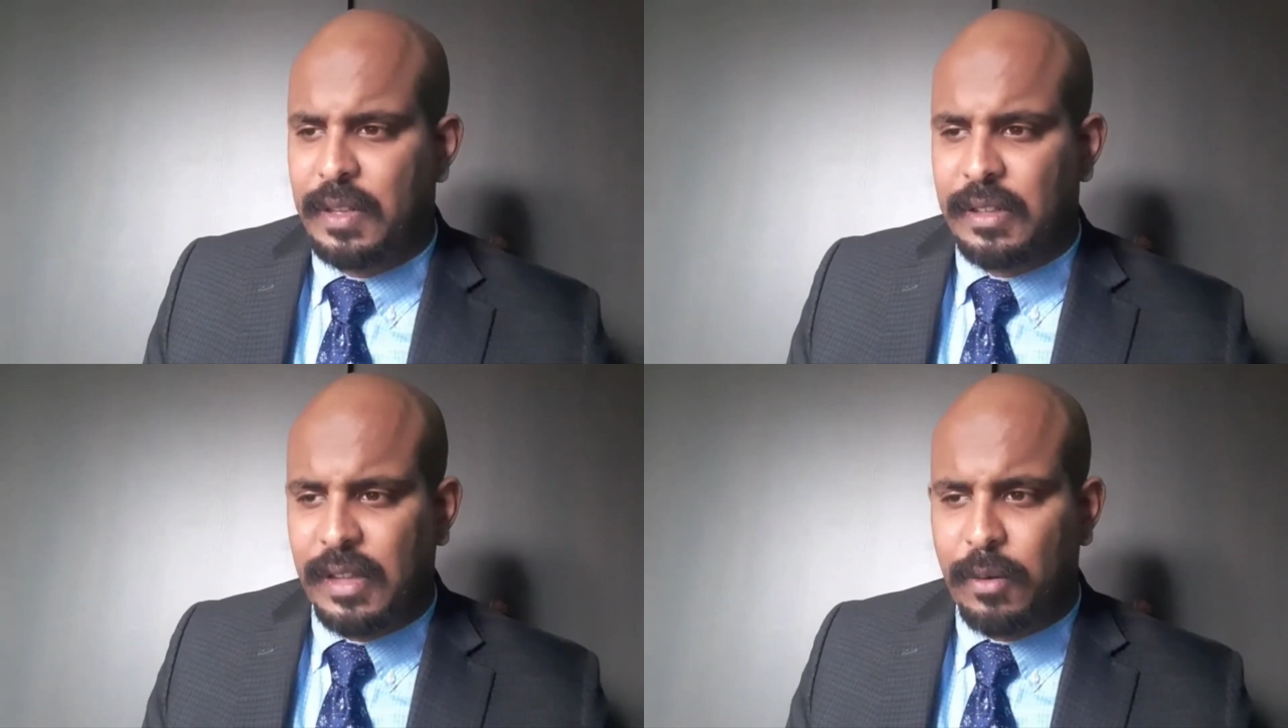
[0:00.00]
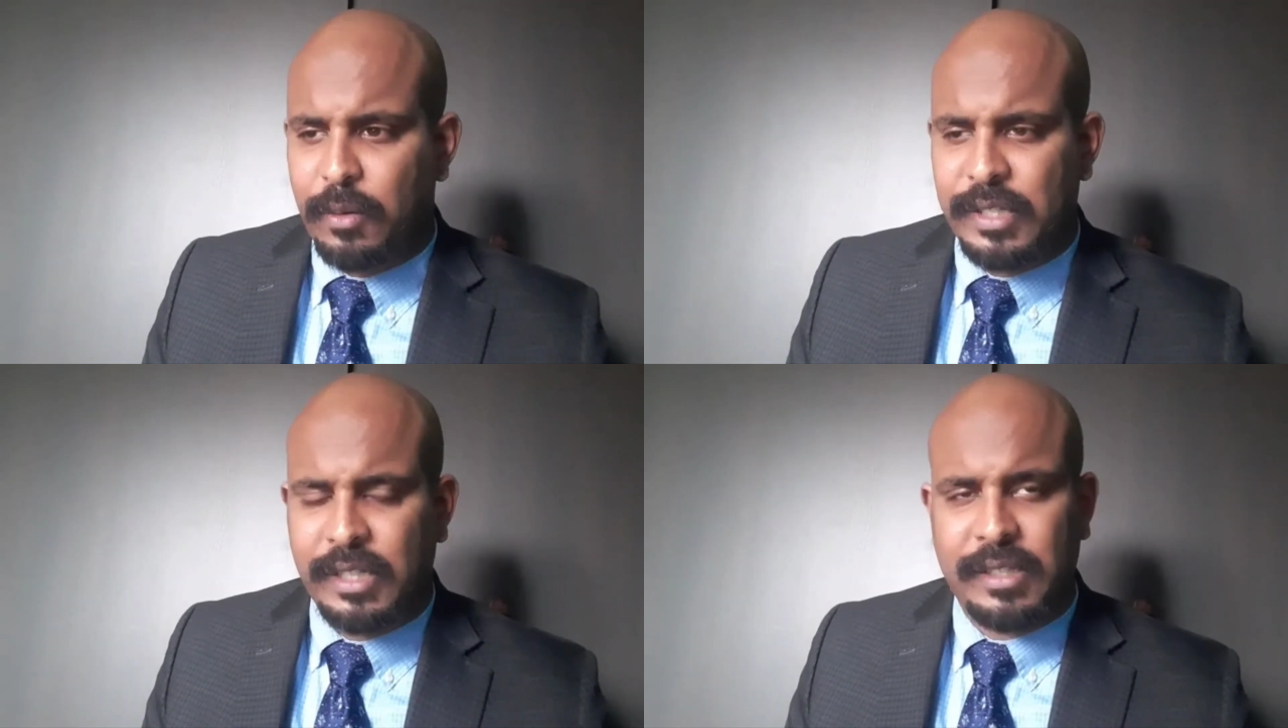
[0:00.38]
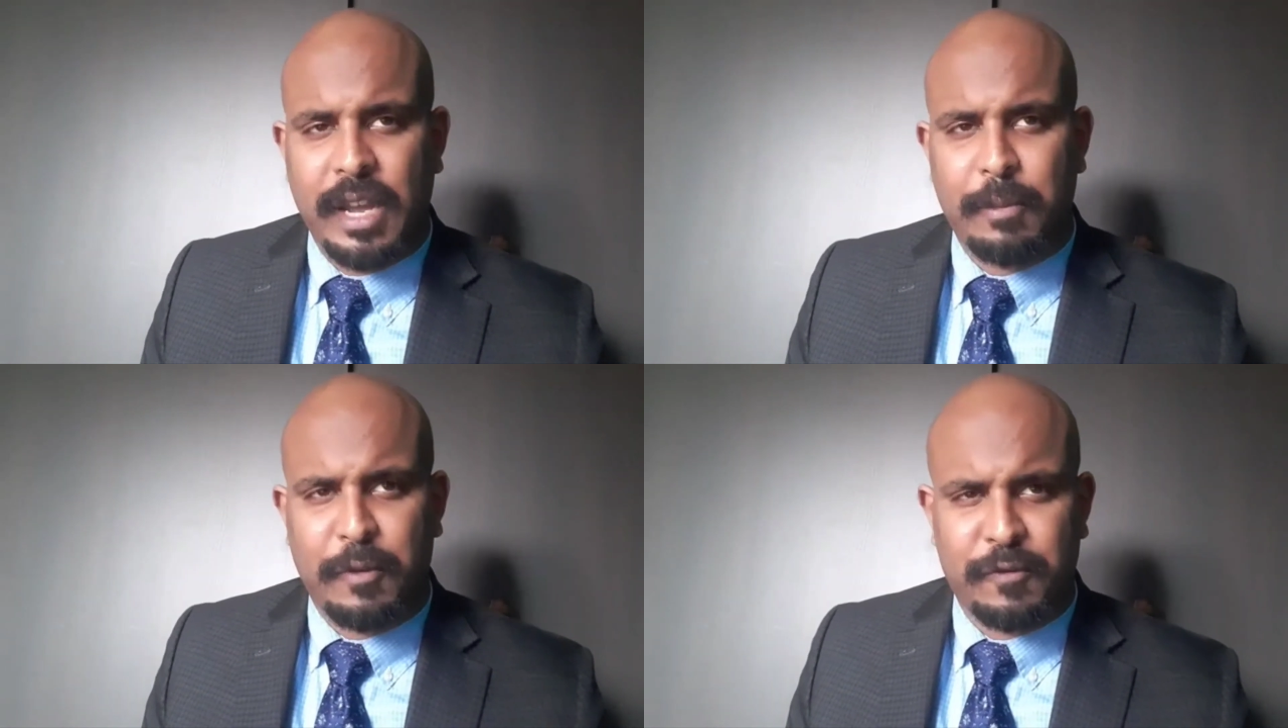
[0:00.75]
that was a
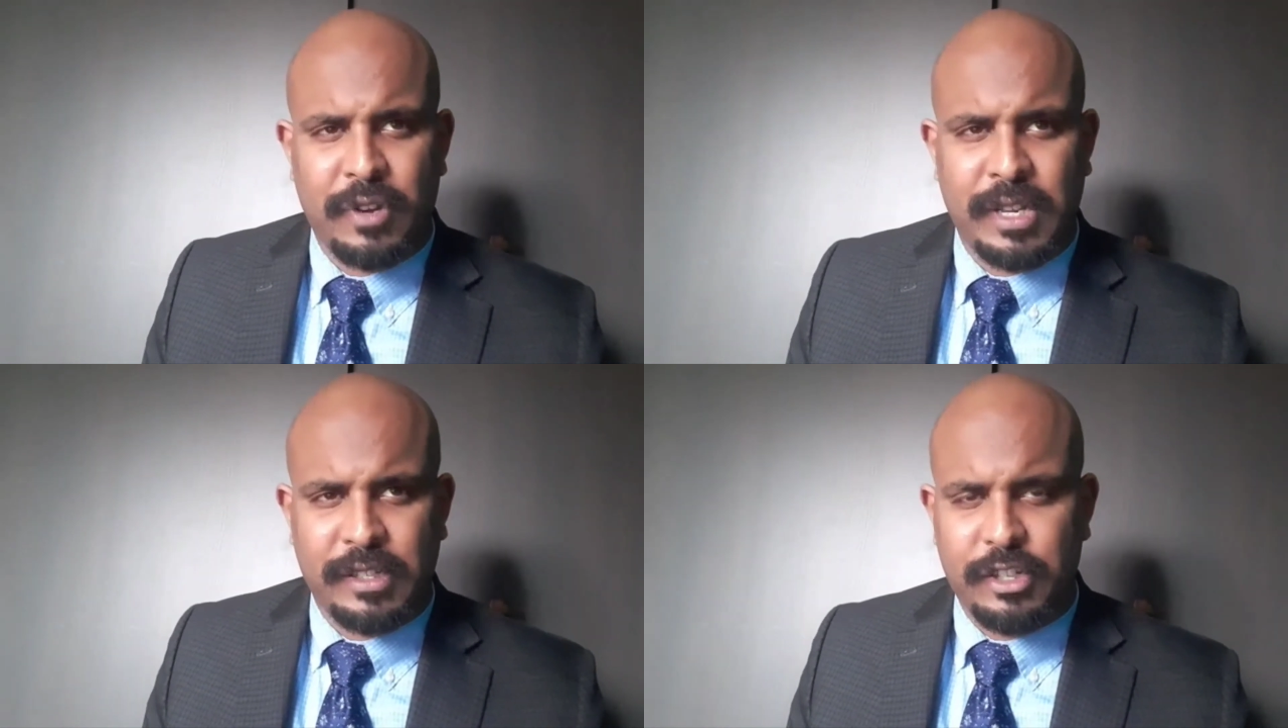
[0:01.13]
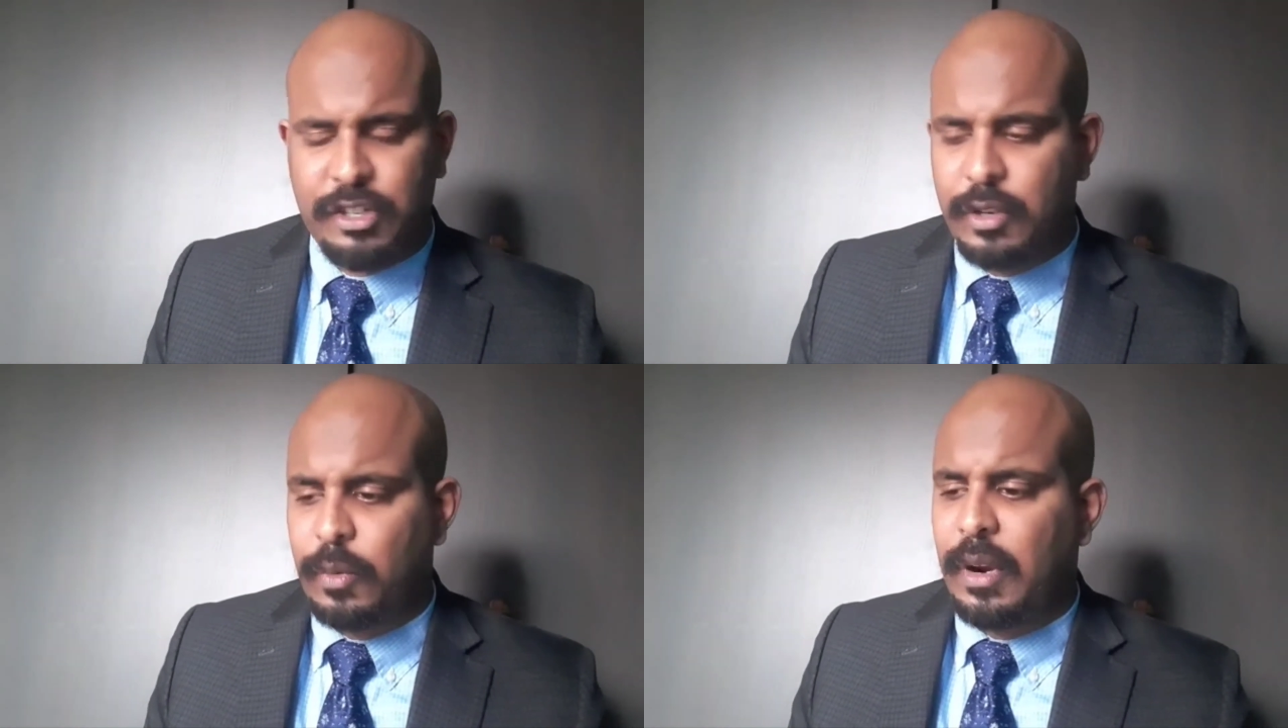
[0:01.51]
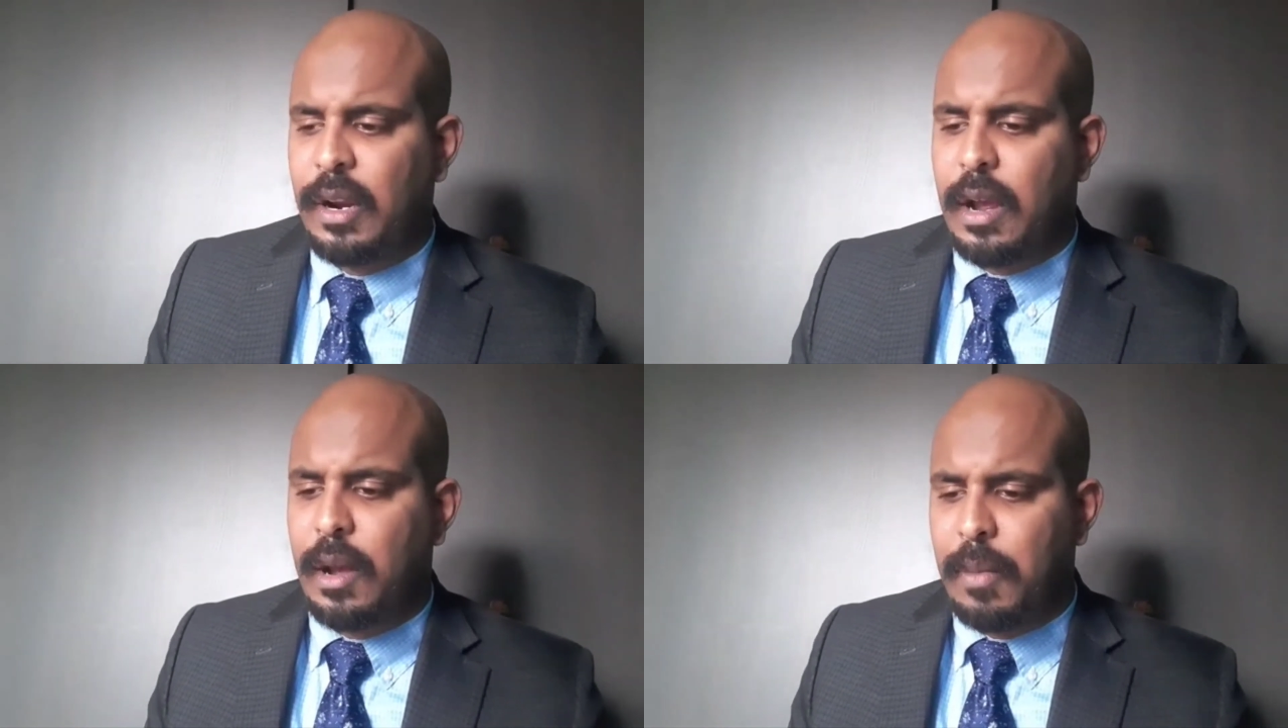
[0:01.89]
time of transition
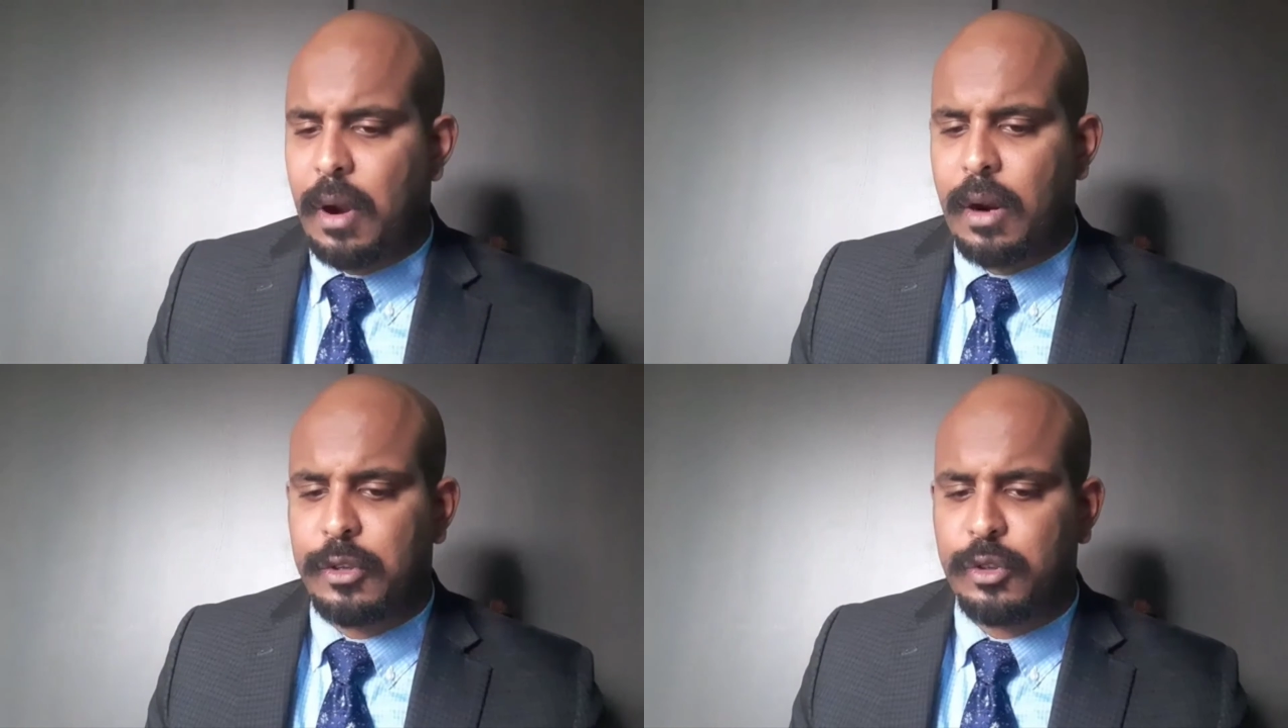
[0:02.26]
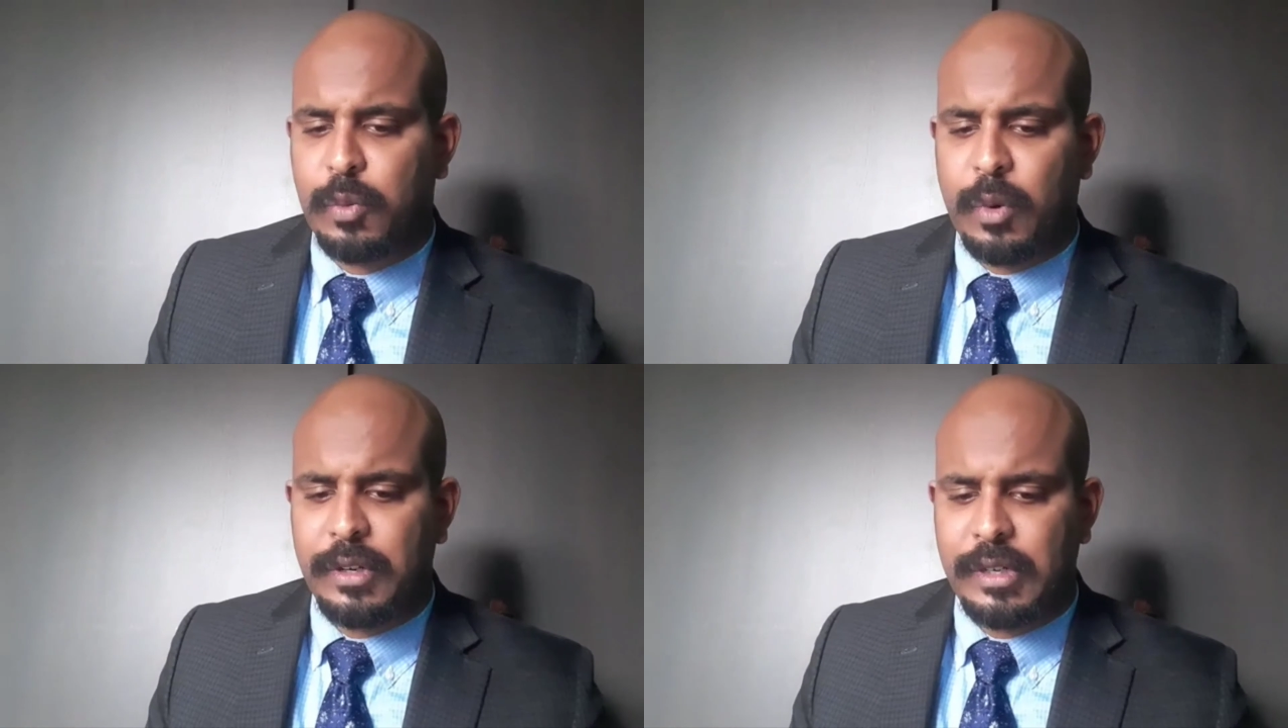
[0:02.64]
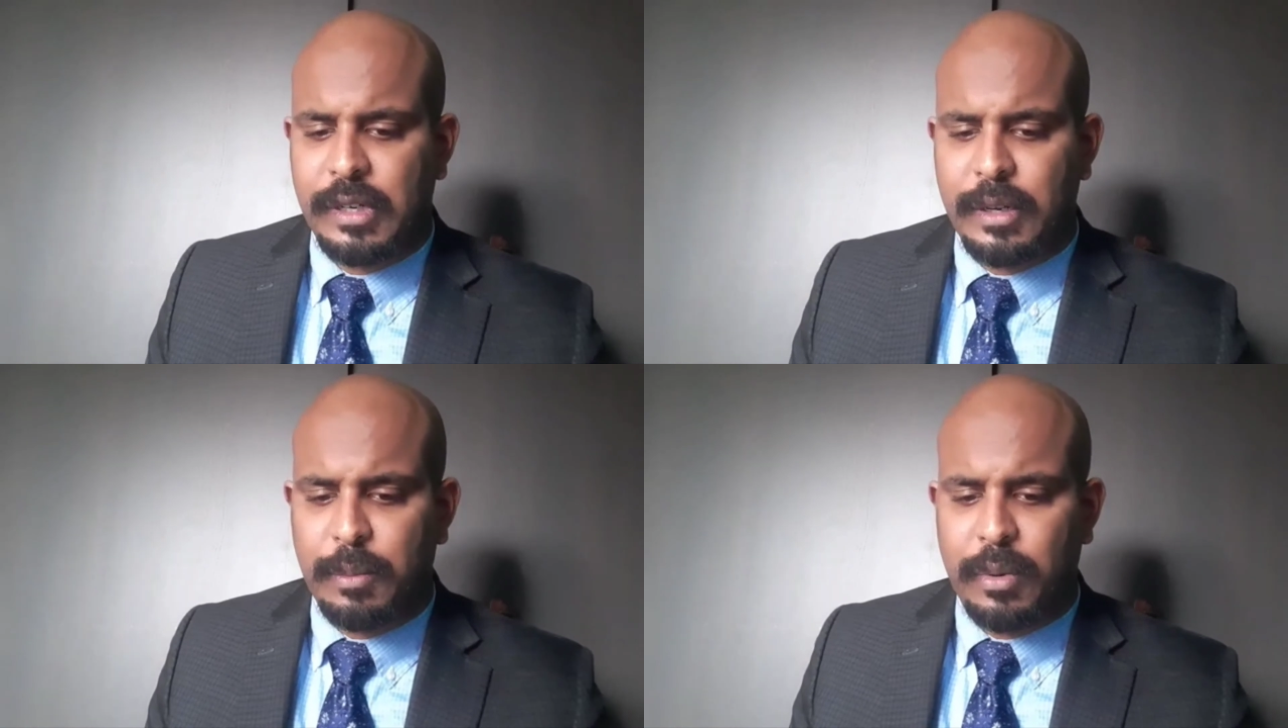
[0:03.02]
where Amharas were
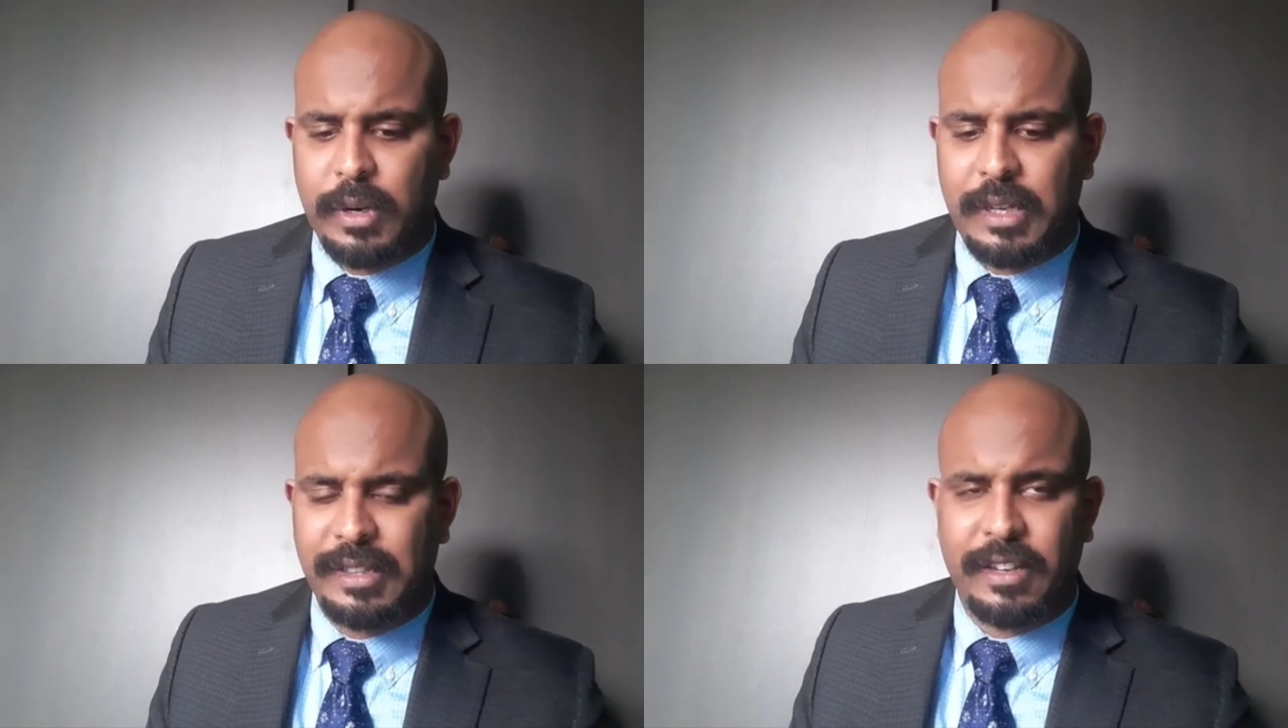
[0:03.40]
deliberately,